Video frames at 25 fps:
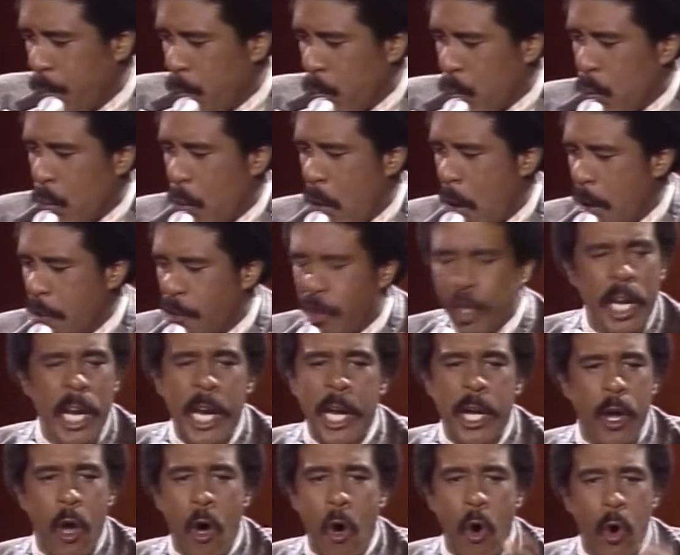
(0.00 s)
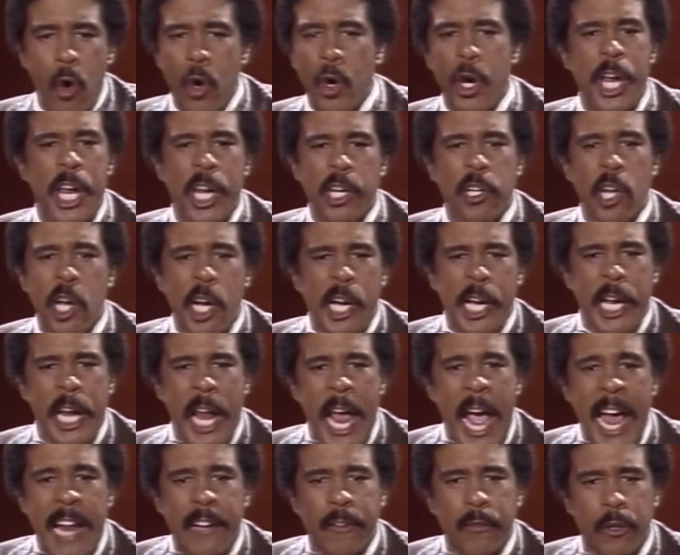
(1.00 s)
Because you didn't know who he's looking
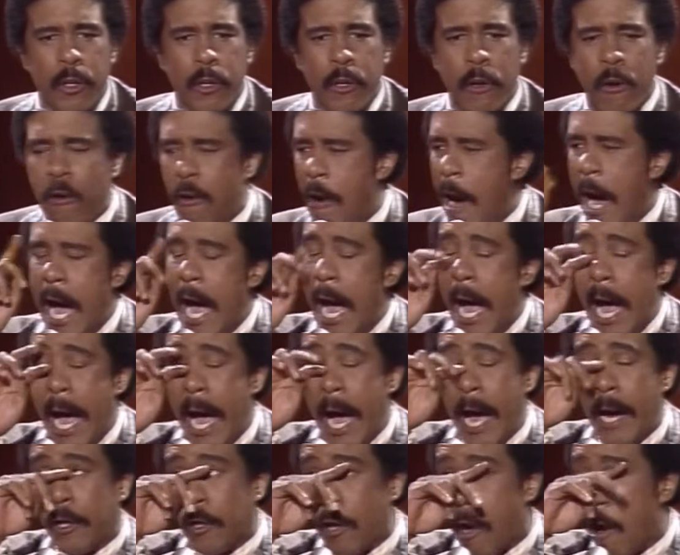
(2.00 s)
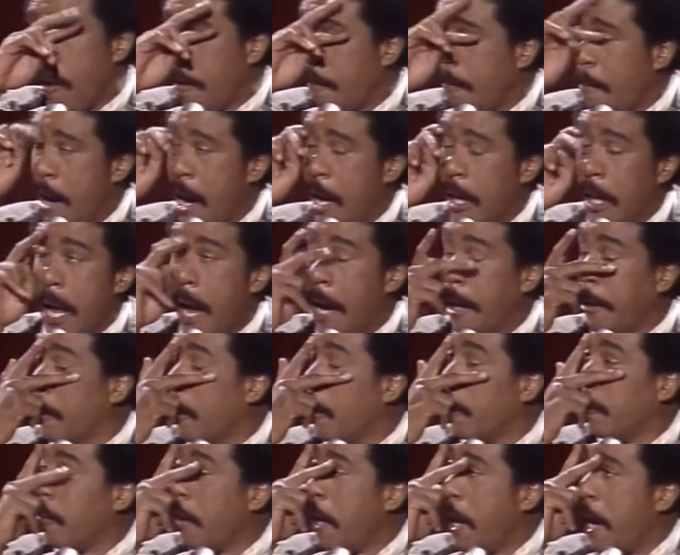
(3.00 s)
at, you know. I talking about like
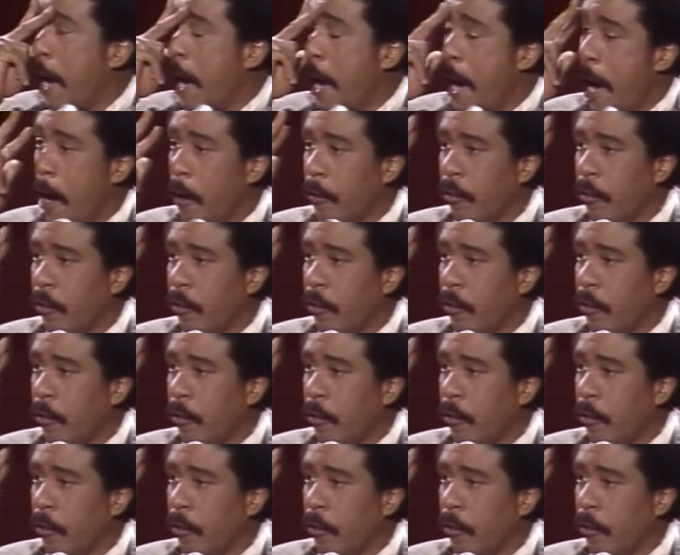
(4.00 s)
this here.